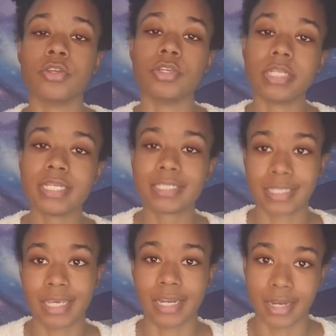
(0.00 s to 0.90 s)
You need to
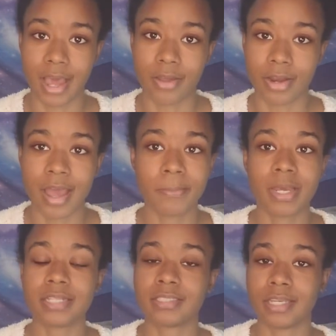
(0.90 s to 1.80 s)
get it out. I'm
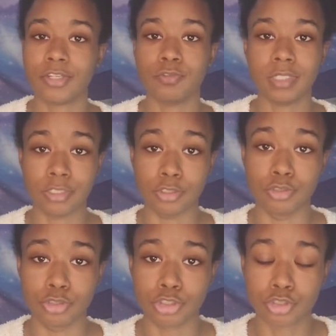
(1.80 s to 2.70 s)
not saying you need to
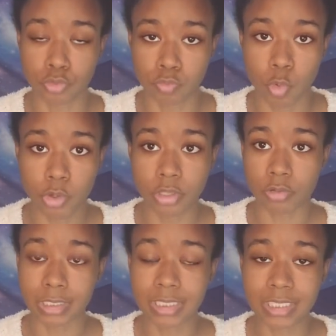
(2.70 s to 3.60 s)
destroy your